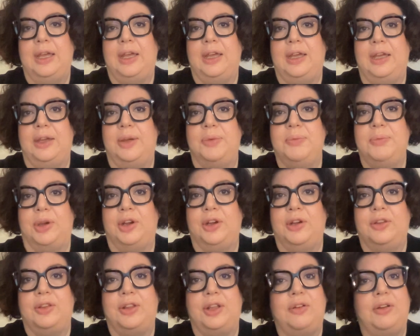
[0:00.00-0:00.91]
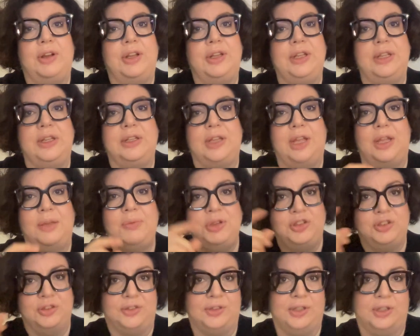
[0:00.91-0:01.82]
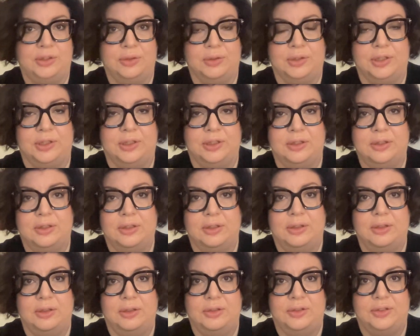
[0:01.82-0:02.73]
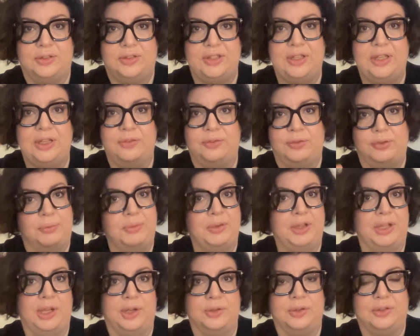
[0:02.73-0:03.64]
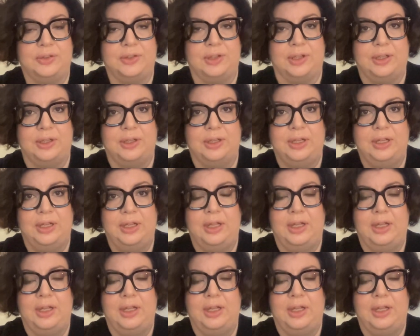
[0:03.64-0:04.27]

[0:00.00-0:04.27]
are there any damages that you can see from the outside?